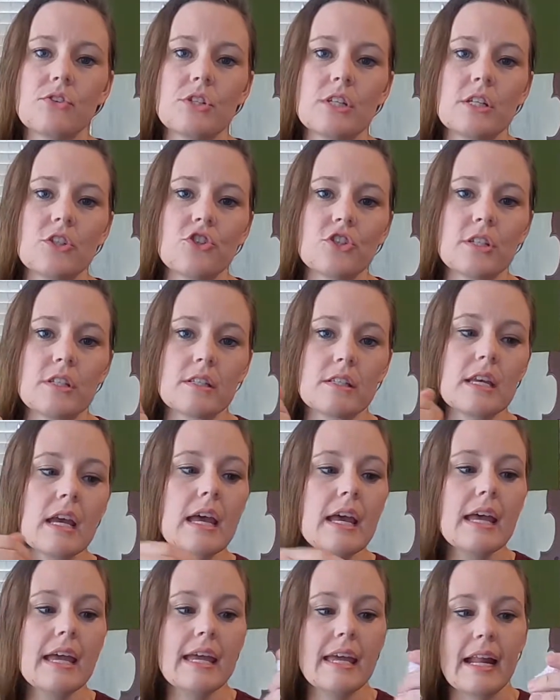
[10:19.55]
stitches,
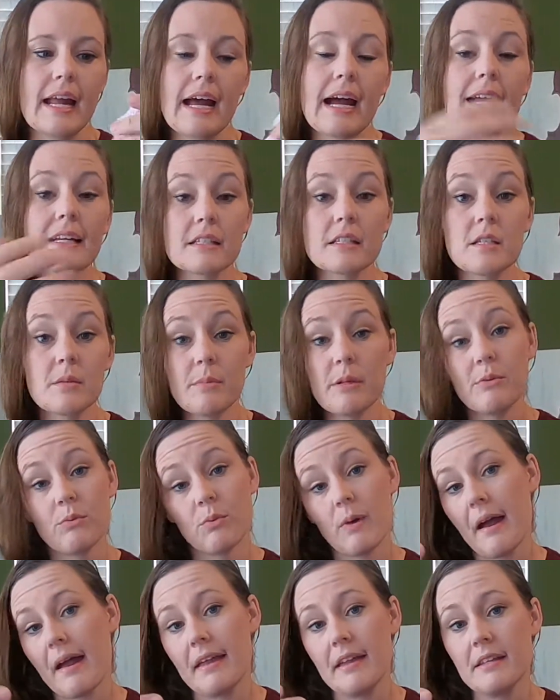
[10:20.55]
it has to be
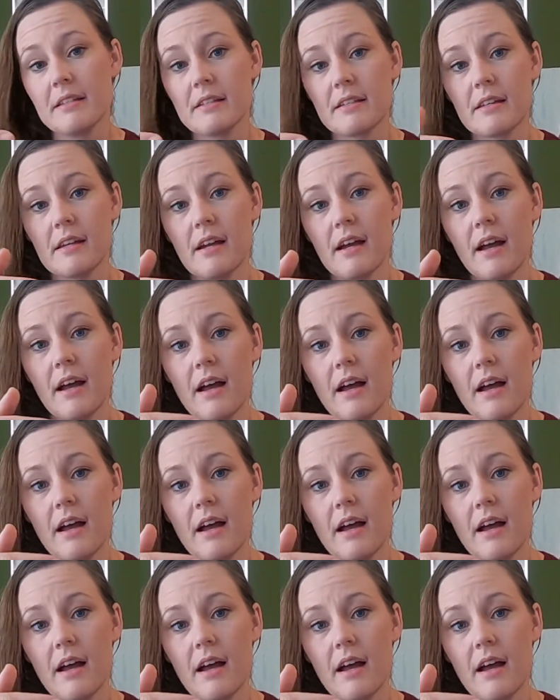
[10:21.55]
right,